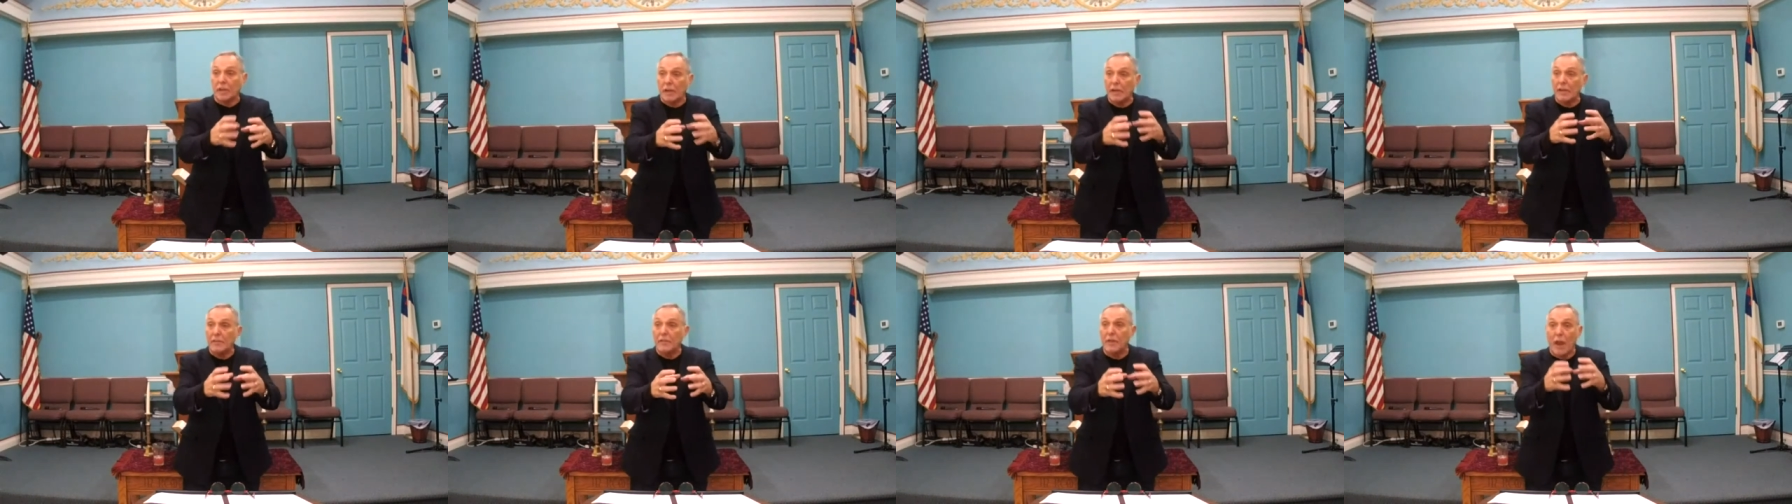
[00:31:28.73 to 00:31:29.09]

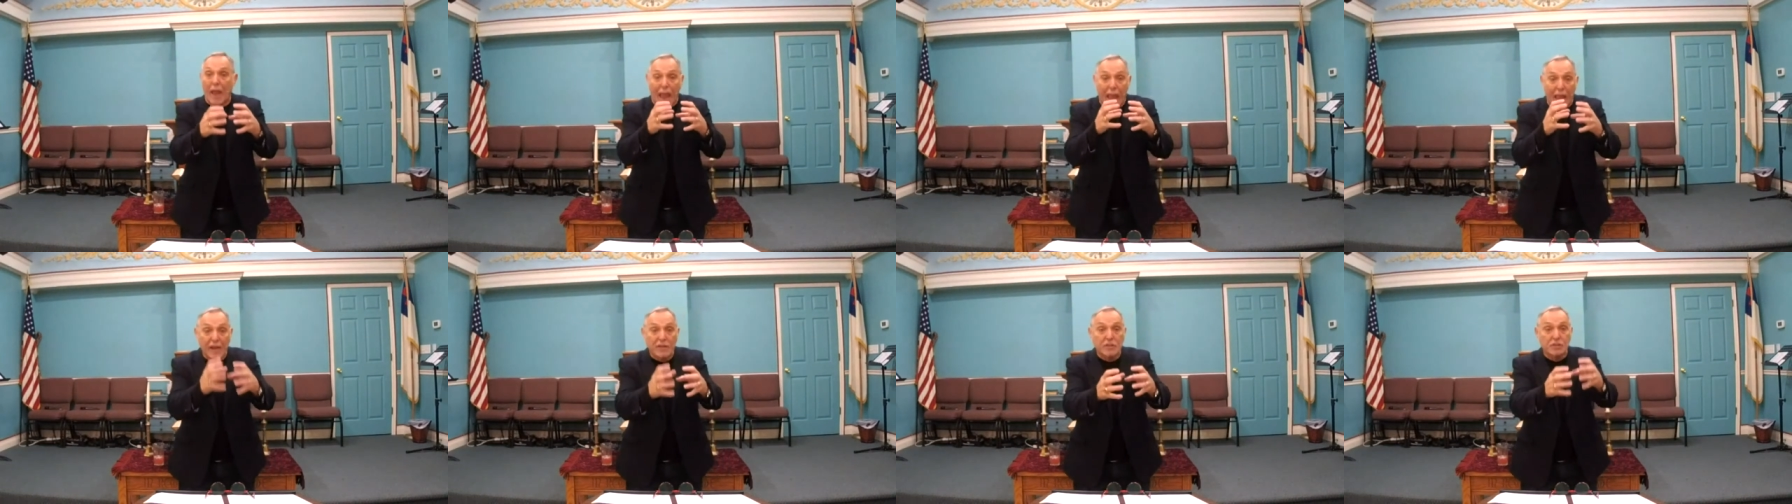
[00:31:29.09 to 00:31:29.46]
in the
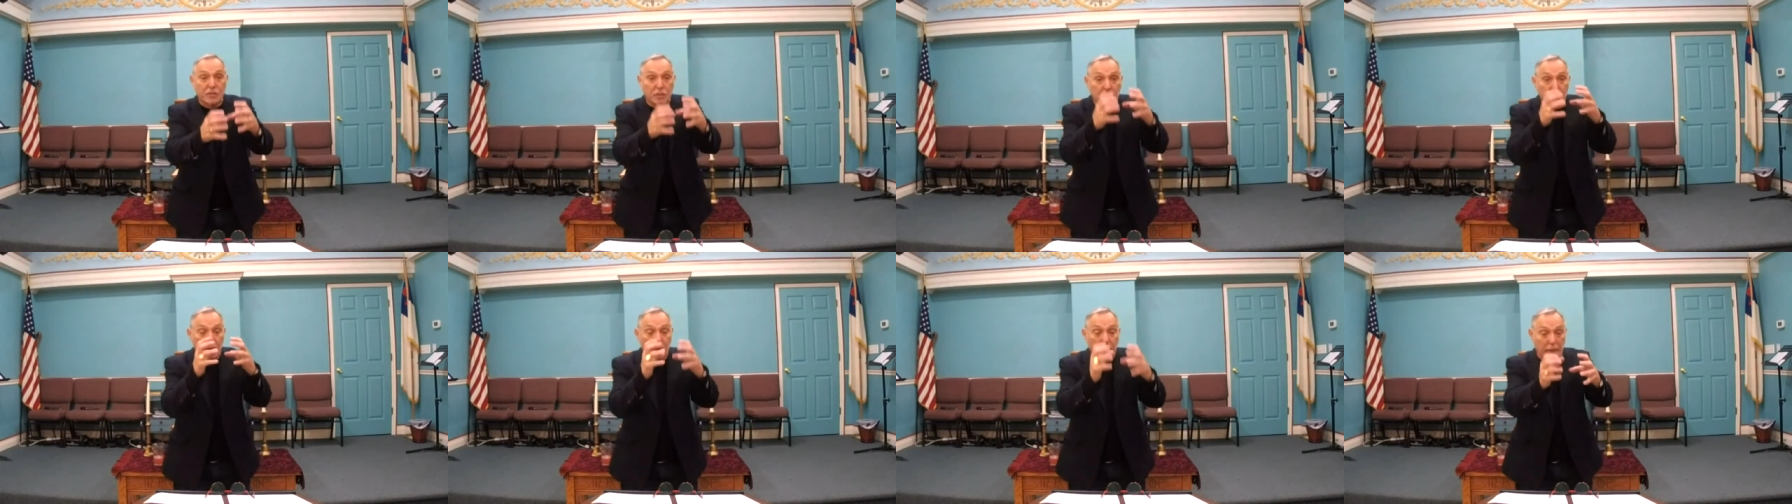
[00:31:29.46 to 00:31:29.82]

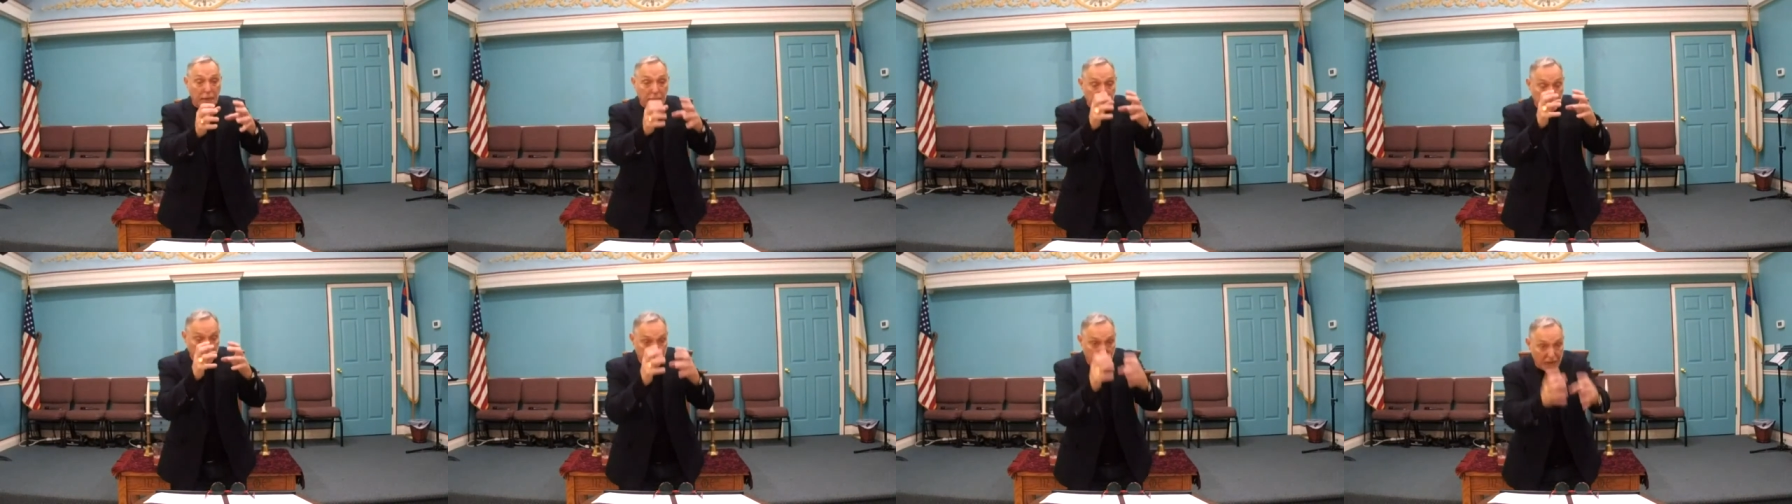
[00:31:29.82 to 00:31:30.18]
actual
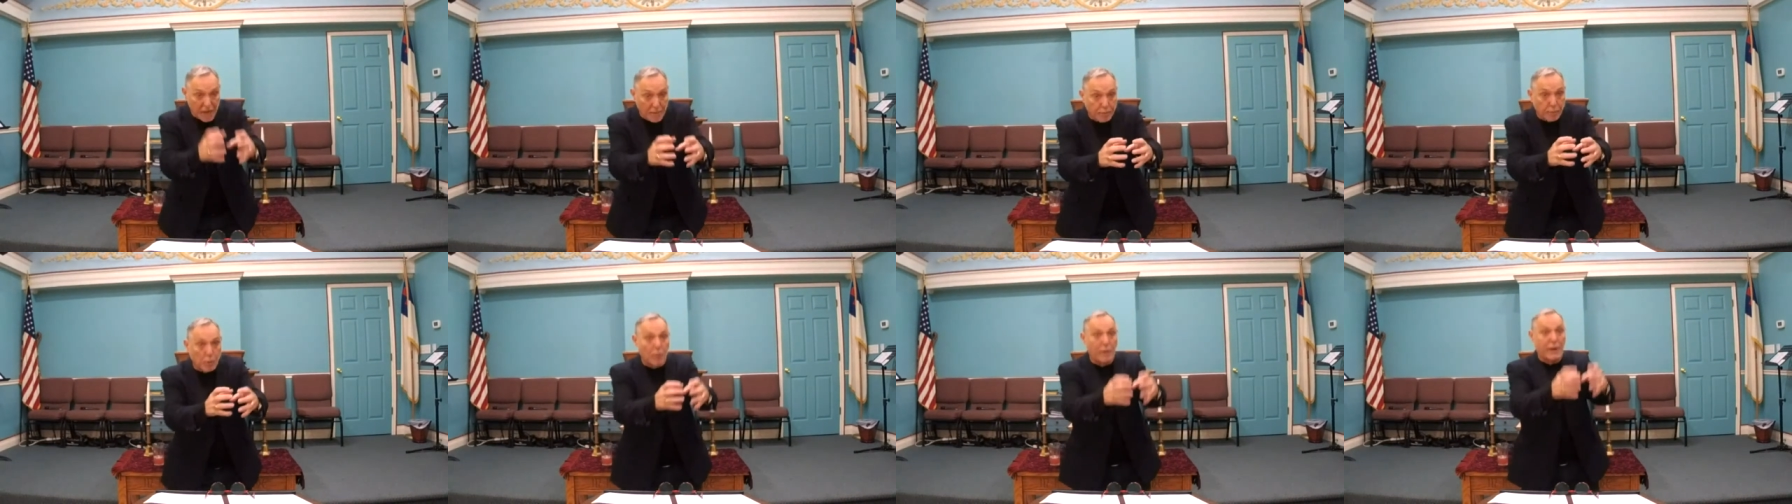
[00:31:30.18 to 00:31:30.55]

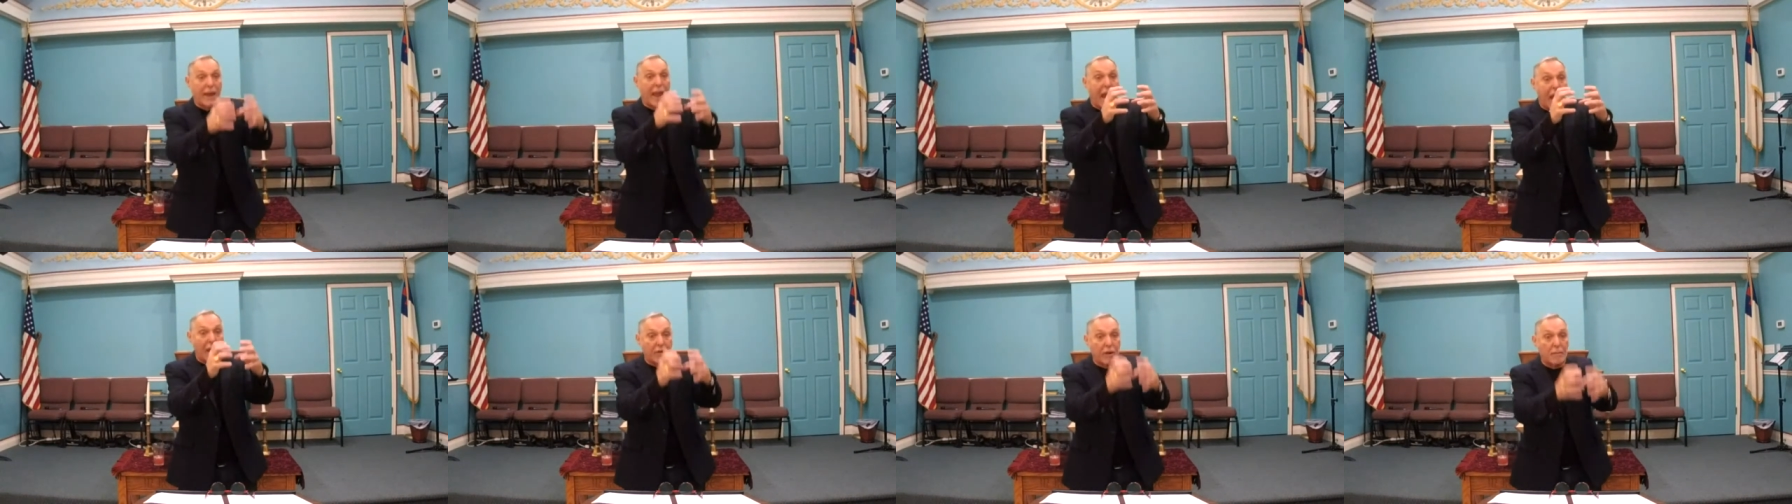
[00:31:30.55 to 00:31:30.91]
Hebrew and
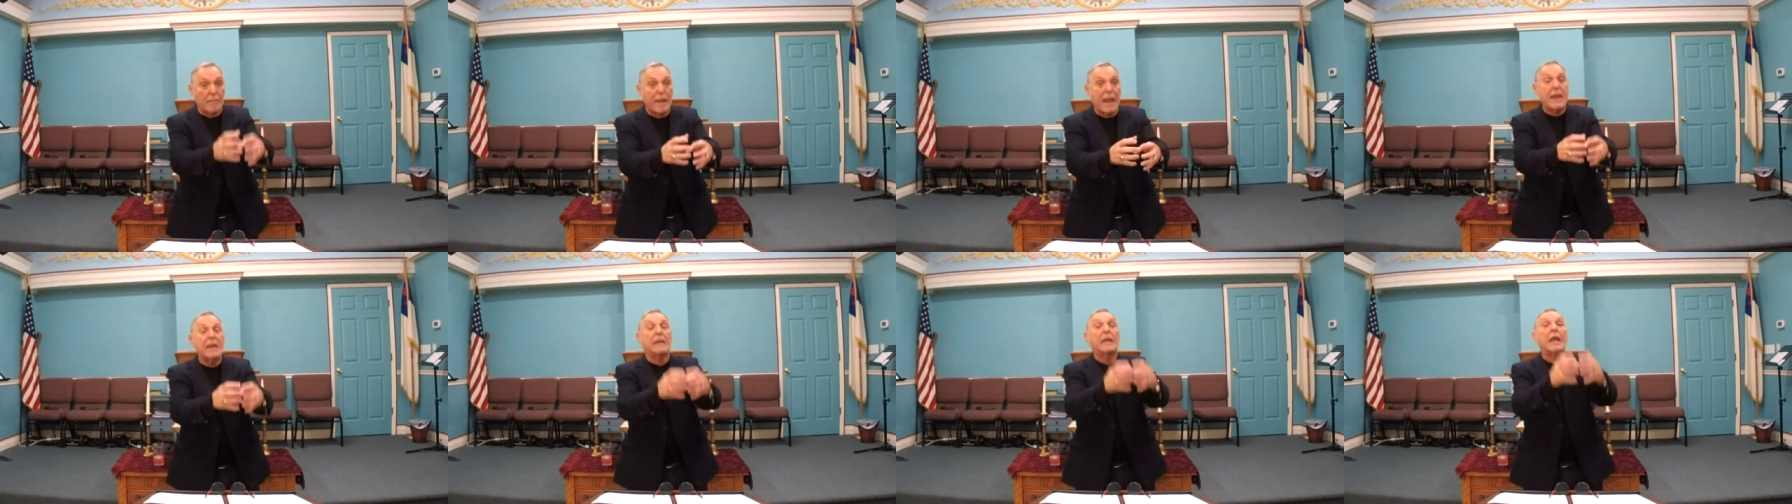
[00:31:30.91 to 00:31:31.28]

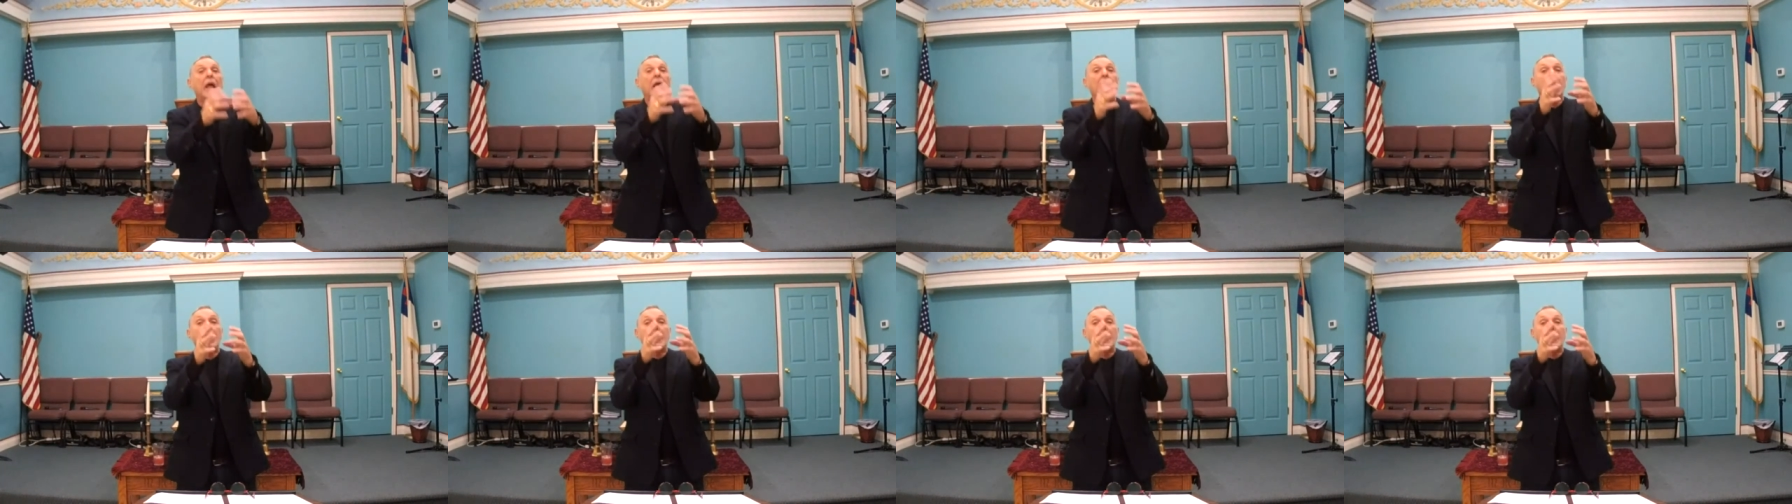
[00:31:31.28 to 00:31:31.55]
Aramaic,